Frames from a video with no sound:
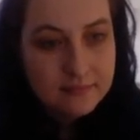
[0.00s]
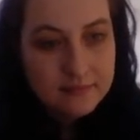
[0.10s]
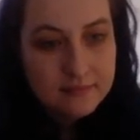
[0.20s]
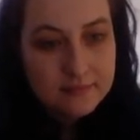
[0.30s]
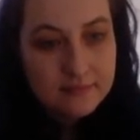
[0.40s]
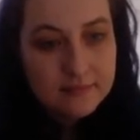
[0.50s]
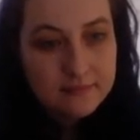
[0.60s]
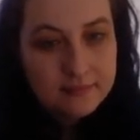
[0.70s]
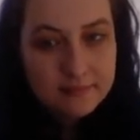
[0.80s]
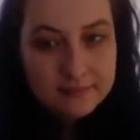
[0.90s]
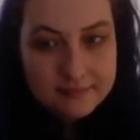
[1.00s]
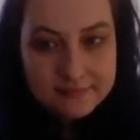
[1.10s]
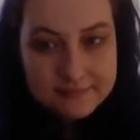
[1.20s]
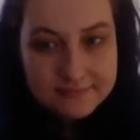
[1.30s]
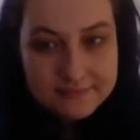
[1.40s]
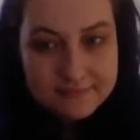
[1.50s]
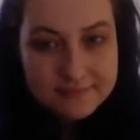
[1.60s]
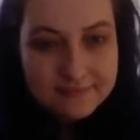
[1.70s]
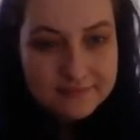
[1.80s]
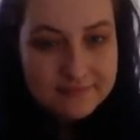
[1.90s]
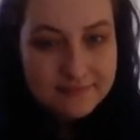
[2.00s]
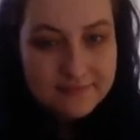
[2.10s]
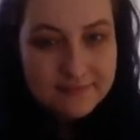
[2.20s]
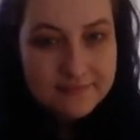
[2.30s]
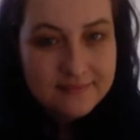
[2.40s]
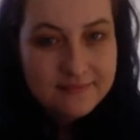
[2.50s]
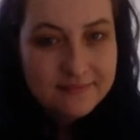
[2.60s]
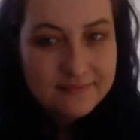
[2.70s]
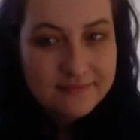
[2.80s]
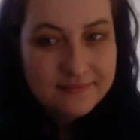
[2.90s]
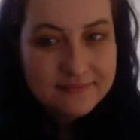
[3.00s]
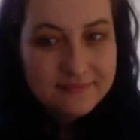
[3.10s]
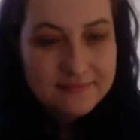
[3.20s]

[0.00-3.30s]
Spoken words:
(silent)